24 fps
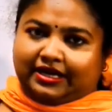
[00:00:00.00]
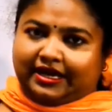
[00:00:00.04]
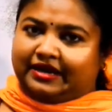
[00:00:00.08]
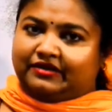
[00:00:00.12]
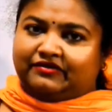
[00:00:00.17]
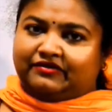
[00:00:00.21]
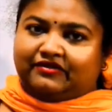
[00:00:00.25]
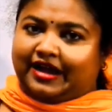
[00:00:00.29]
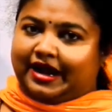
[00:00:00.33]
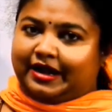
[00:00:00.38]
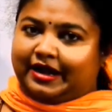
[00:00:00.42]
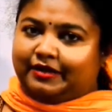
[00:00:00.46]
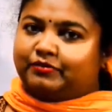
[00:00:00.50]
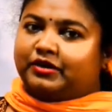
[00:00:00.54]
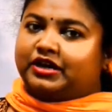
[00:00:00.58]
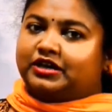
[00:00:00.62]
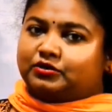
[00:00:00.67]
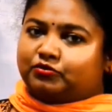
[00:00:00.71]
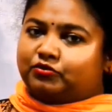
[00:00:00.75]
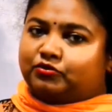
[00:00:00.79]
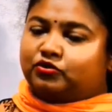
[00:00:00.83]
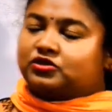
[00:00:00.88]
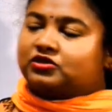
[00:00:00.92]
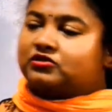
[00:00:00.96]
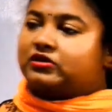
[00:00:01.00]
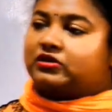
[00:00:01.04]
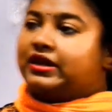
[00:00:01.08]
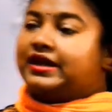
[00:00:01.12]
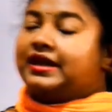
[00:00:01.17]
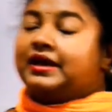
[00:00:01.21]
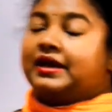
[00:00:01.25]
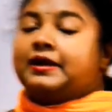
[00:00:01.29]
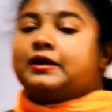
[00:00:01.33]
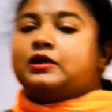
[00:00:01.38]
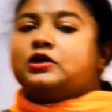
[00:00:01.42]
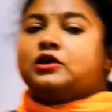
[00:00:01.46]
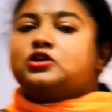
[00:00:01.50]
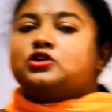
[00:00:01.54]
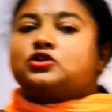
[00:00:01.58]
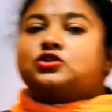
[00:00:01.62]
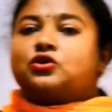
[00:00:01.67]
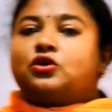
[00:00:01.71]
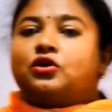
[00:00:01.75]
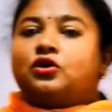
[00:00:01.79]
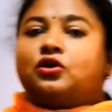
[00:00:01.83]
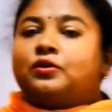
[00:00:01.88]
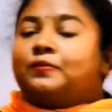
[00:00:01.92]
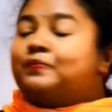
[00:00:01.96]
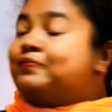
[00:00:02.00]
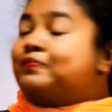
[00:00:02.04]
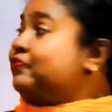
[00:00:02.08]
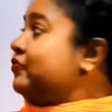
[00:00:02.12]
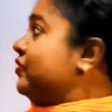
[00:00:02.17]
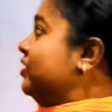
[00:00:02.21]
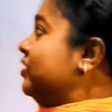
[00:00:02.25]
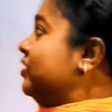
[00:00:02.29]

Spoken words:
environment mostly. So